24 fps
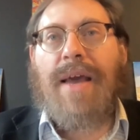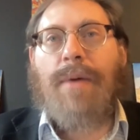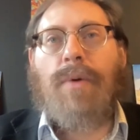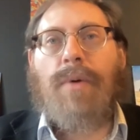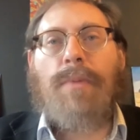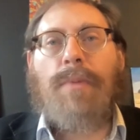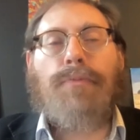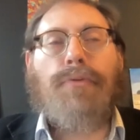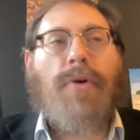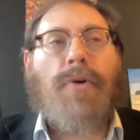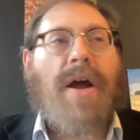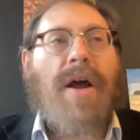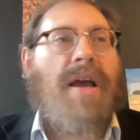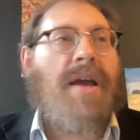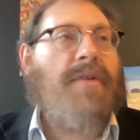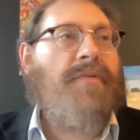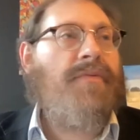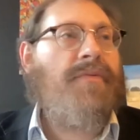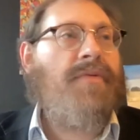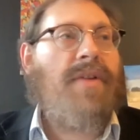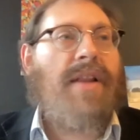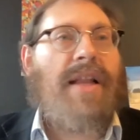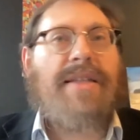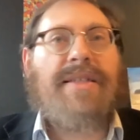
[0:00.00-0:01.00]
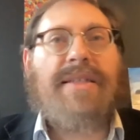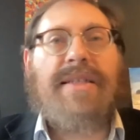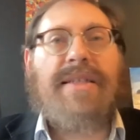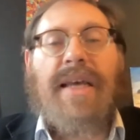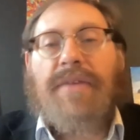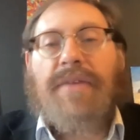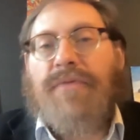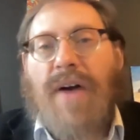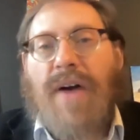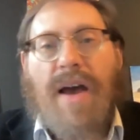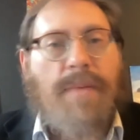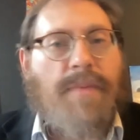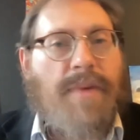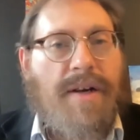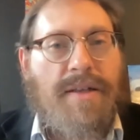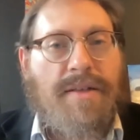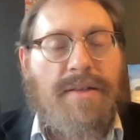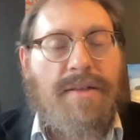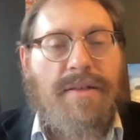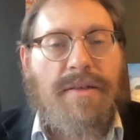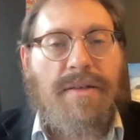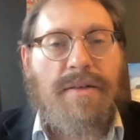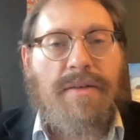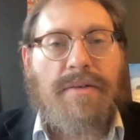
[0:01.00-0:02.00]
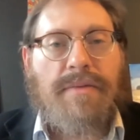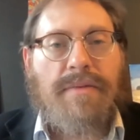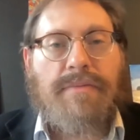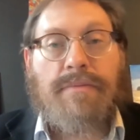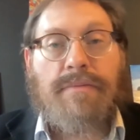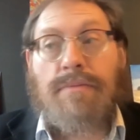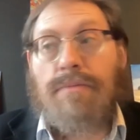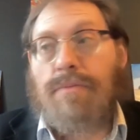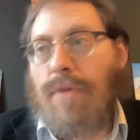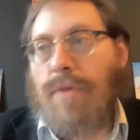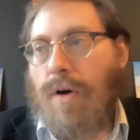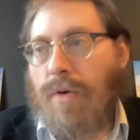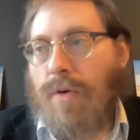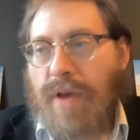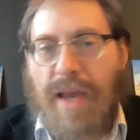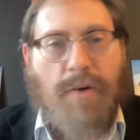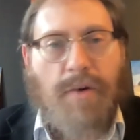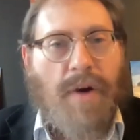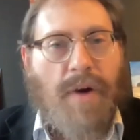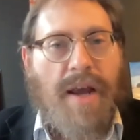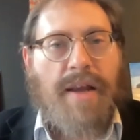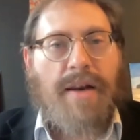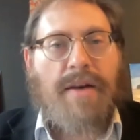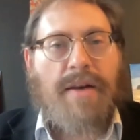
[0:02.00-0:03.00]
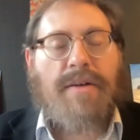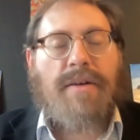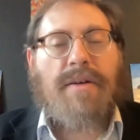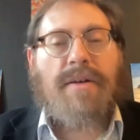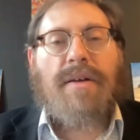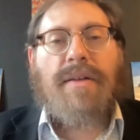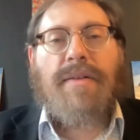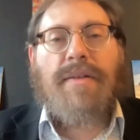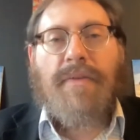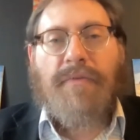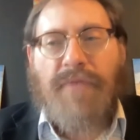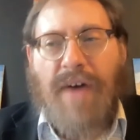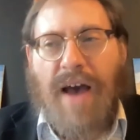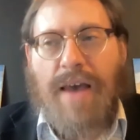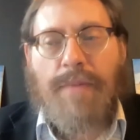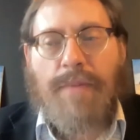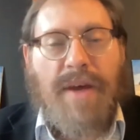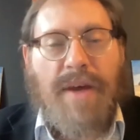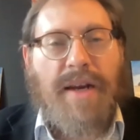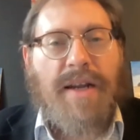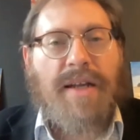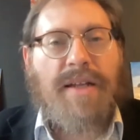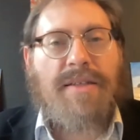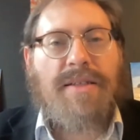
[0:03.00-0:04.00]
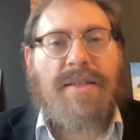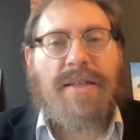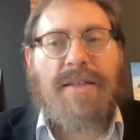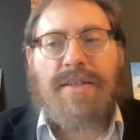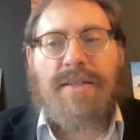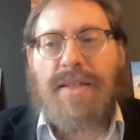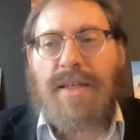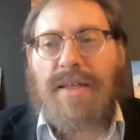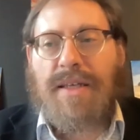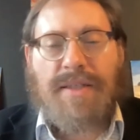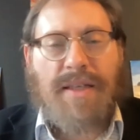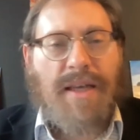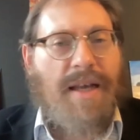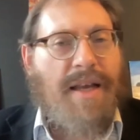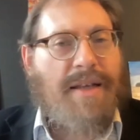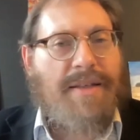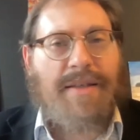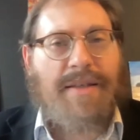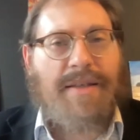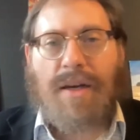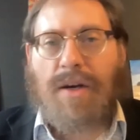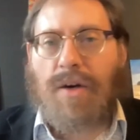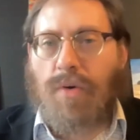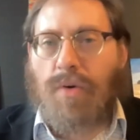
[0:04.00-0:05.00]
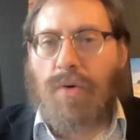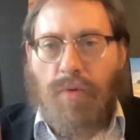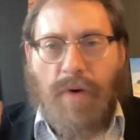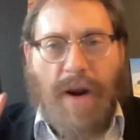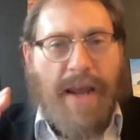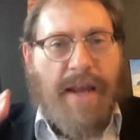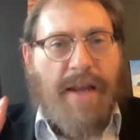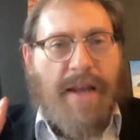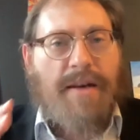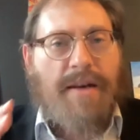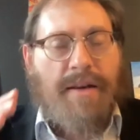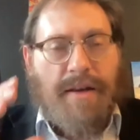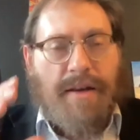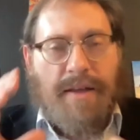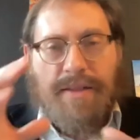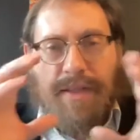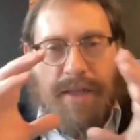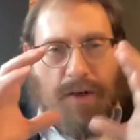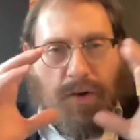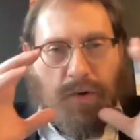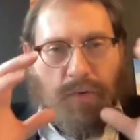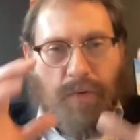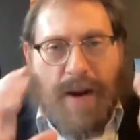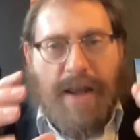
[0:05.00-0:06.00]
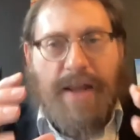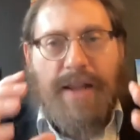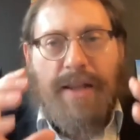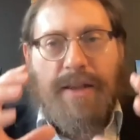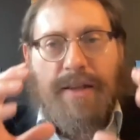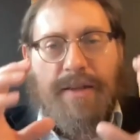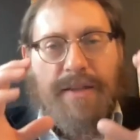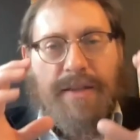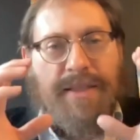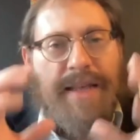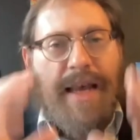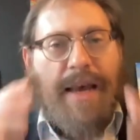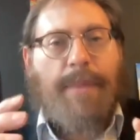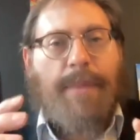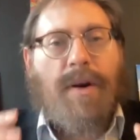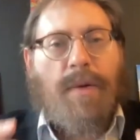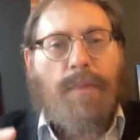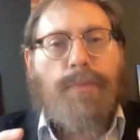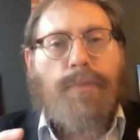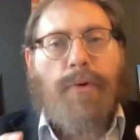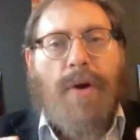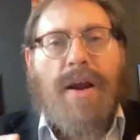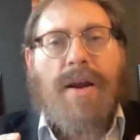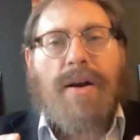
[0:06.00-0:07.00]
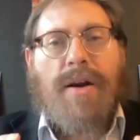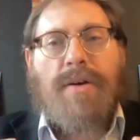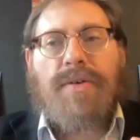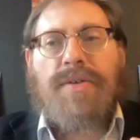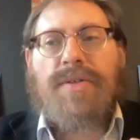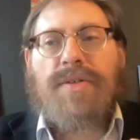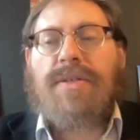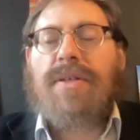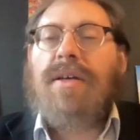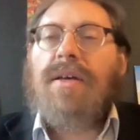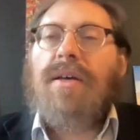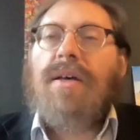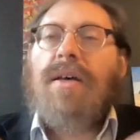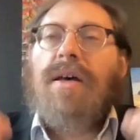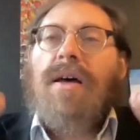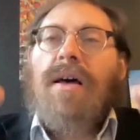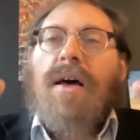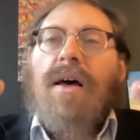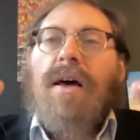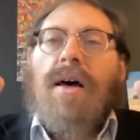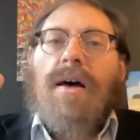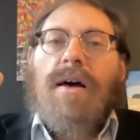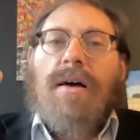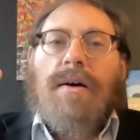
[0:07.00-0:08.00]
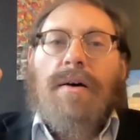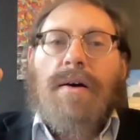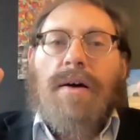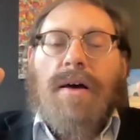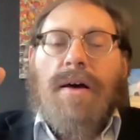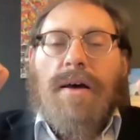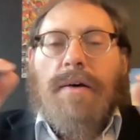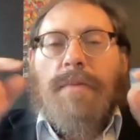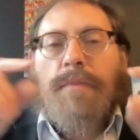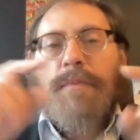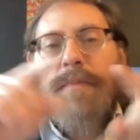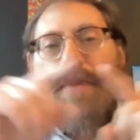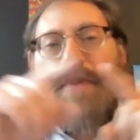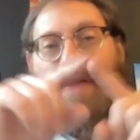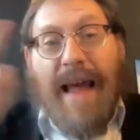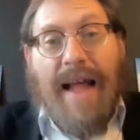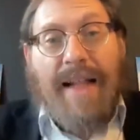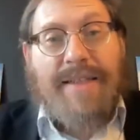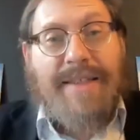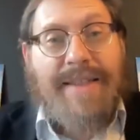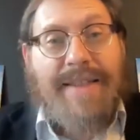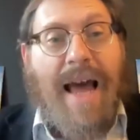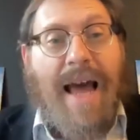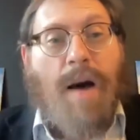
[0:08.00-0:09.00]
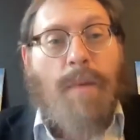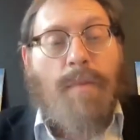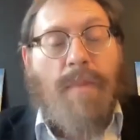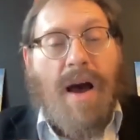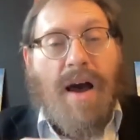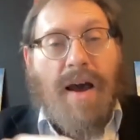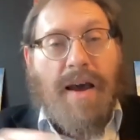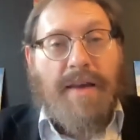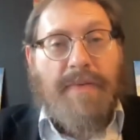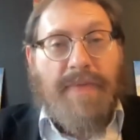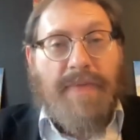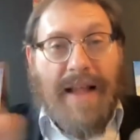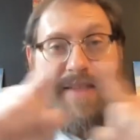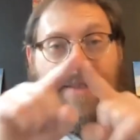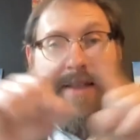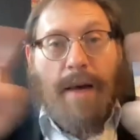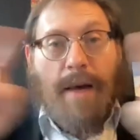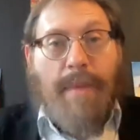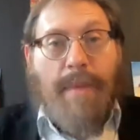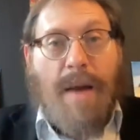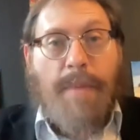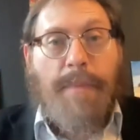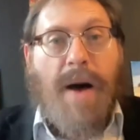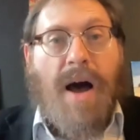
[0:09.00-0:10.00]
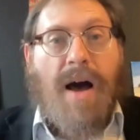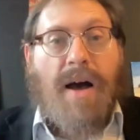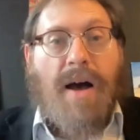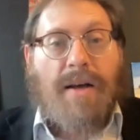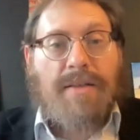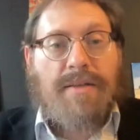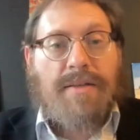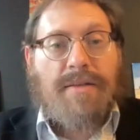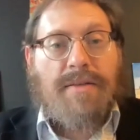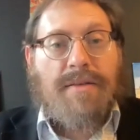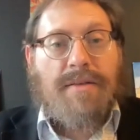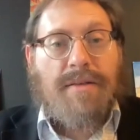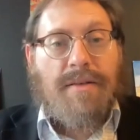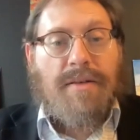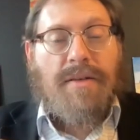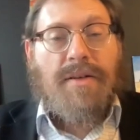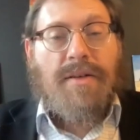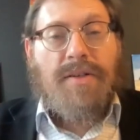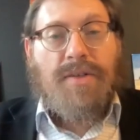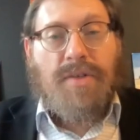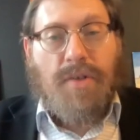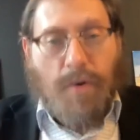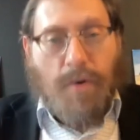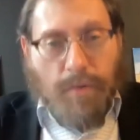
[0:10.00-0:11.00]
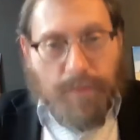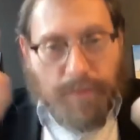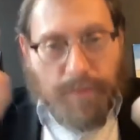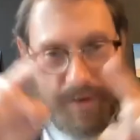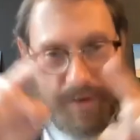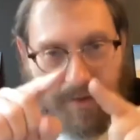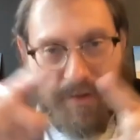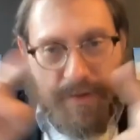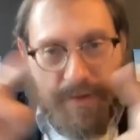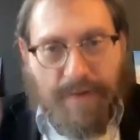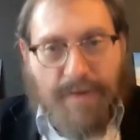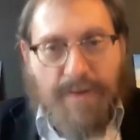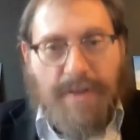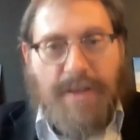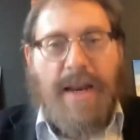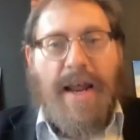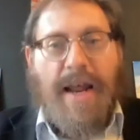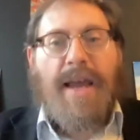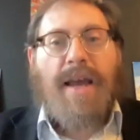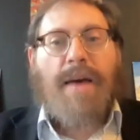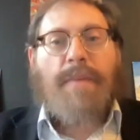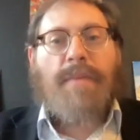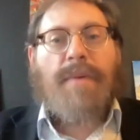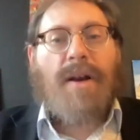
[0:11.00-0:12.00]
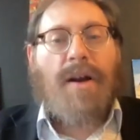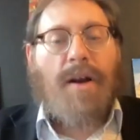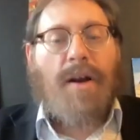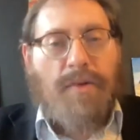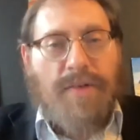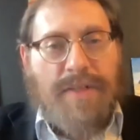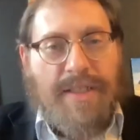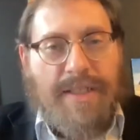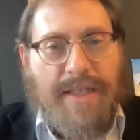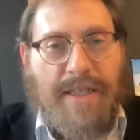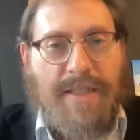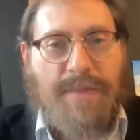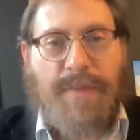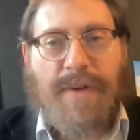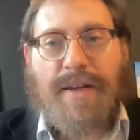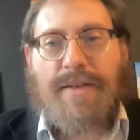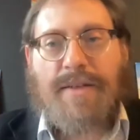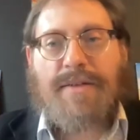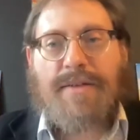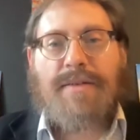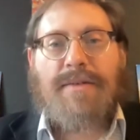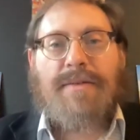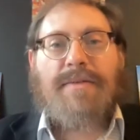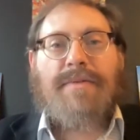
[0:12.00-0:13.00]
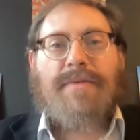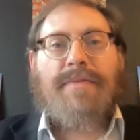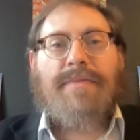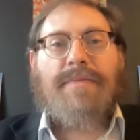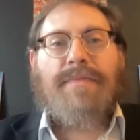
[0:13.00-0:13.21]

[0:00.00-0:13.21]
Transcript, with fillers: day we pray for let's say five minutes, okay, great. Five minutes is is is a great is a great segment of prayers but that's now my that's now my box. So today I'm going to go six minutes.